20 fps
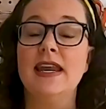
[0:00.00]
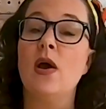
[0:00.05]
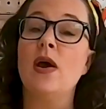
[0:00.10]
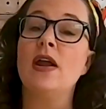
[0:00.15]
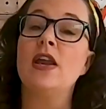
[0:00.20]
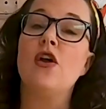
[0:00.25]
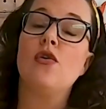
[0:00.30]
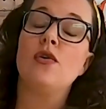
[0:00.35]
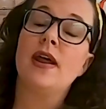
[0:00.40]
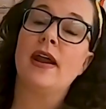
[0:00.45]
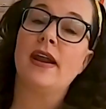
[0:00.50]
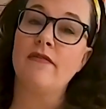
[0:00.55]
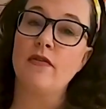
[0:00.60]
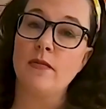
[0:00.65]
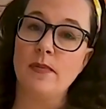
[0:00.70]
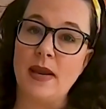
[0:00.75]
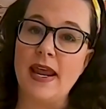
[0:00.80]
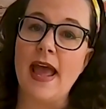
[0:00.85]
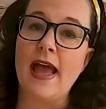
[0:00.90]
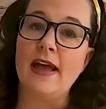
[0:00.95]
Now I know not
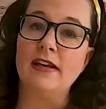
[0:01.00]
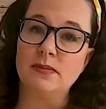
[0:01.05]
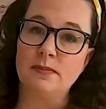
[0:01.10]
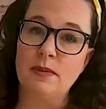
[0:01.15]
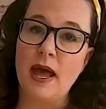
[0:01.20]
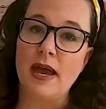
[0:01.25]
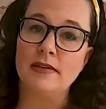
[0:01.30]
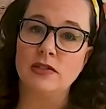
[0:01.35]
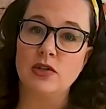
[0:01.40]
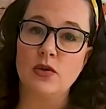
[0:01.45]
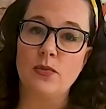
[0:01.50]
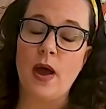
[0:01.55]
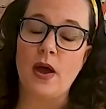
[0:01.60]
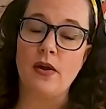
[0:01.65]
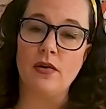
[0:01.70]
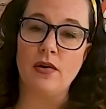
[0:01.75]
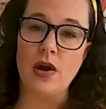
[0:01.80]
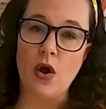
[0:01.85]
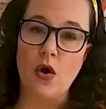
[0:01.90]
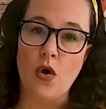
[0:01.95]
everybody has plaster
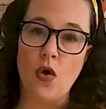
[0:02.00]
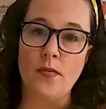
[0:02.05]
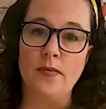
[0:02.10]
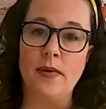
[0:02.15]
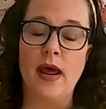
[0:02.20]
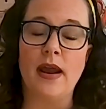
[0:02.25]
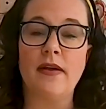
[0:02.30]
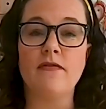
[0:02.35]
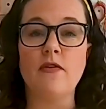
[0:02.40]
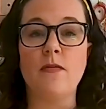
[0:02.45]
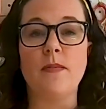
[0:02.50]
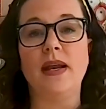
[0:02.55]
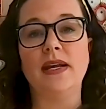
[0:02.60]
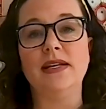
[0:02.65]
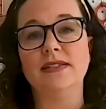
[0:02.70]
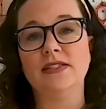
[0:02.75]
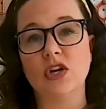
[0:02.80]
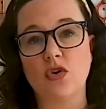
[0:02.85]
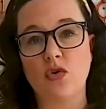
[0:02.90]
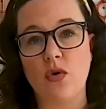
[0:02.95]
powder at home, not everybody's a